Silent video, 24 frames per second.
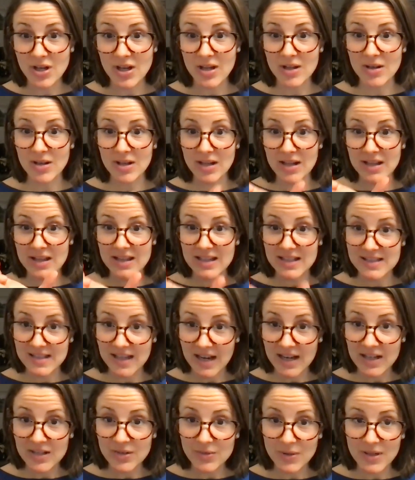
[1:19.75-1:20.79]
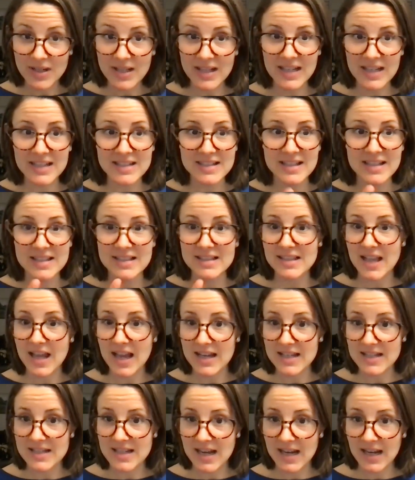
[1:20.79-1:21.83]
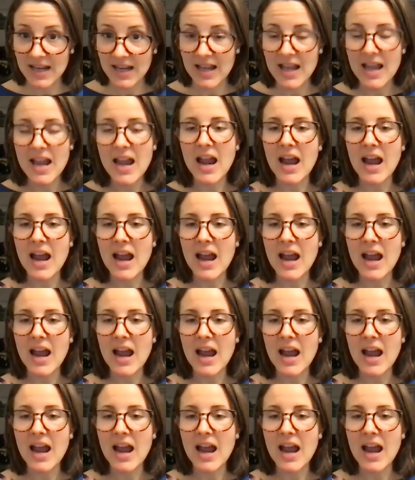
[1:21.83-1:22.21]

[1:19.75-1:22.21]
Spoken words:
and in the assigned reading is a slide deck.